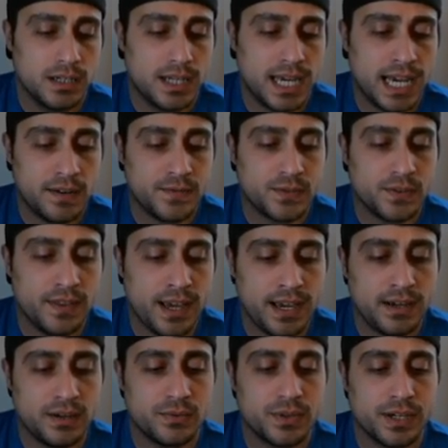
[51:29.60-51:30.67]
After
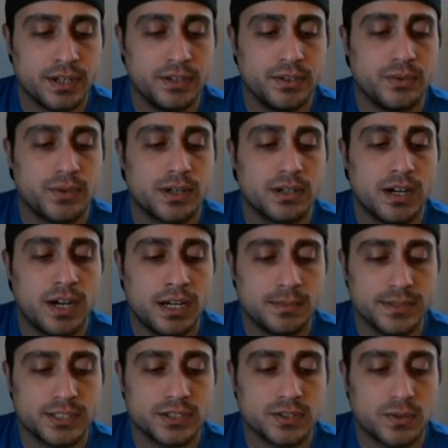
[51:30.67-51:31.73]
that, we're gonna do our
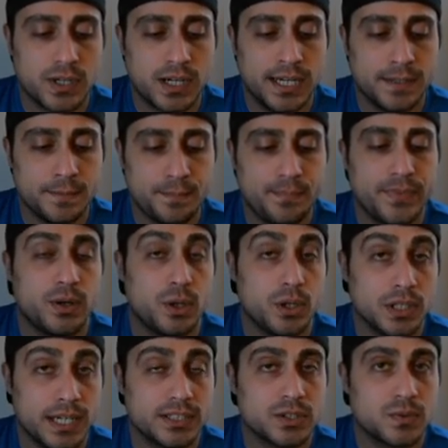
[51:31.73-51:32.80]
goblet squat. A
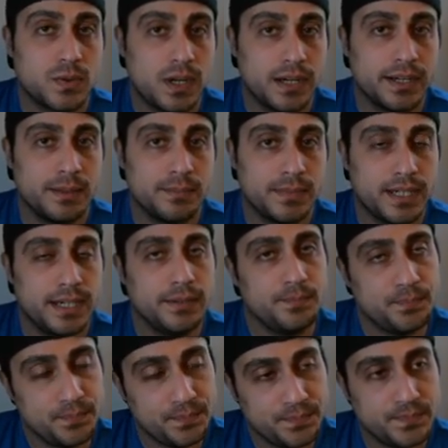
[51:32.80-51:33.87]
lot of squatting, but
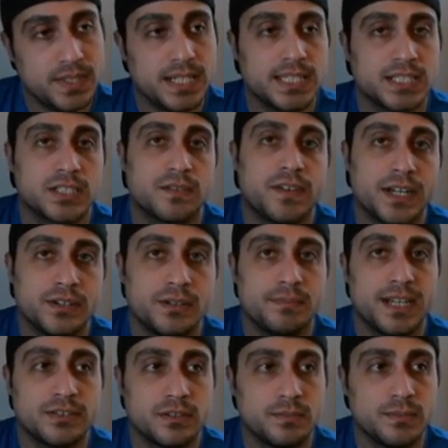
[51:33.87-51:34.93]
it's a
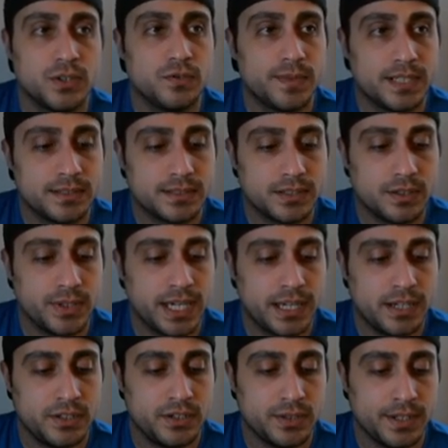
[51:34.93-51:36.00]
fundamental movement, so we
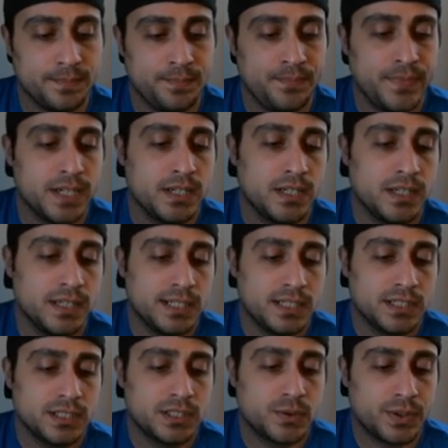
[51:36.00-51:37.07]
gotta do it.
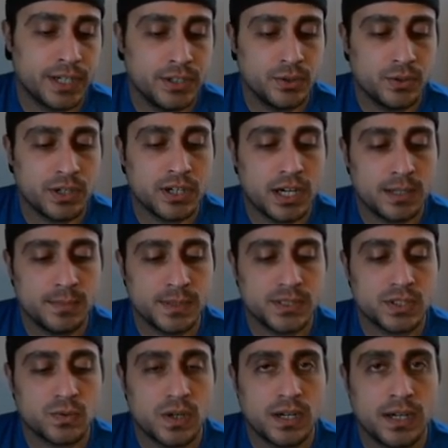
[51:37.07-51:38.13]
So we're gonna do our goblet
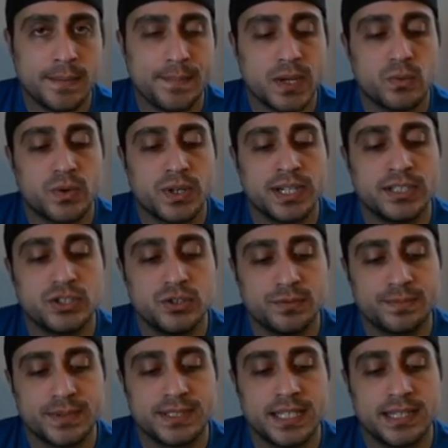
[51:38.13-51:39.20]
squat. We're gonna
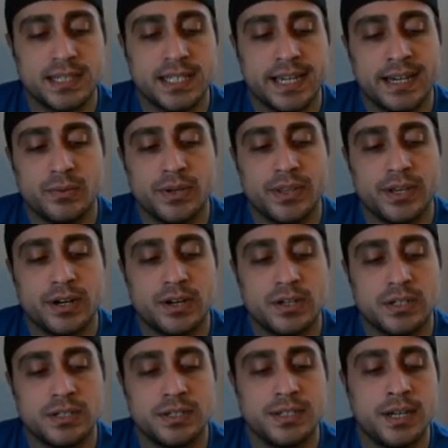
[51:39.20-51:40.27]
superset that with our
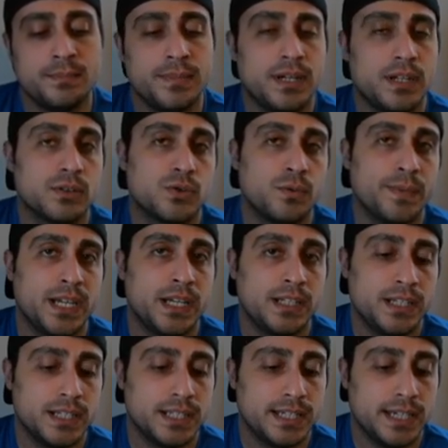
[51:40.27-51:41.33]
dumbbell
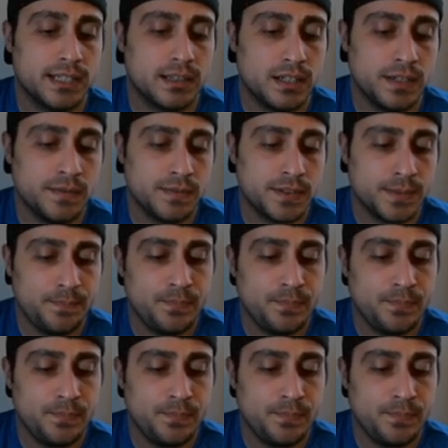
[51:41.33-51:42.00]
Romanian deadlift.